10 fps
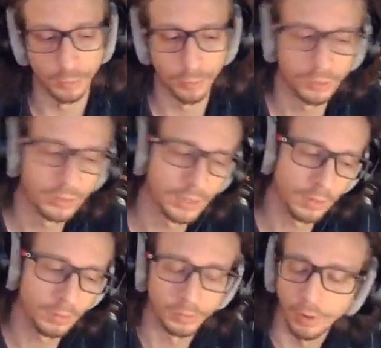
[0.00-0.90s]
to put
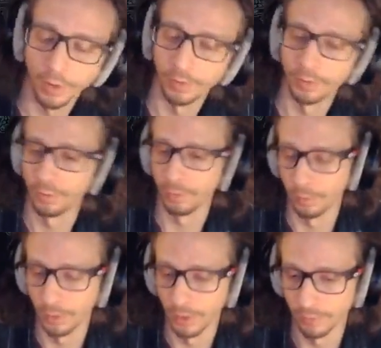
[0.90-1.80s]
down a dollar or
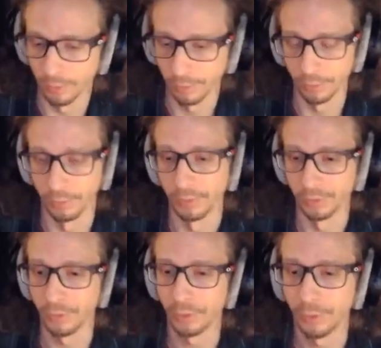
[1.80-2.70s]
whatever to
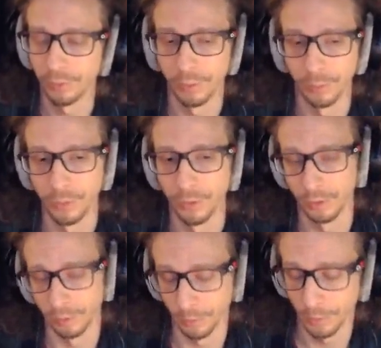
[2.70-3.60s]
reserve or put a
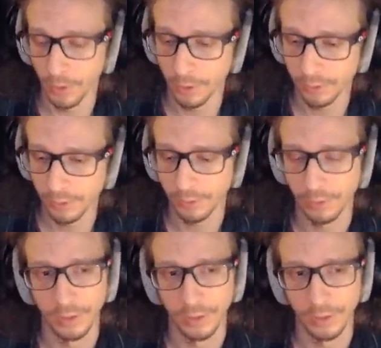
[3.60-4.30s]
deposit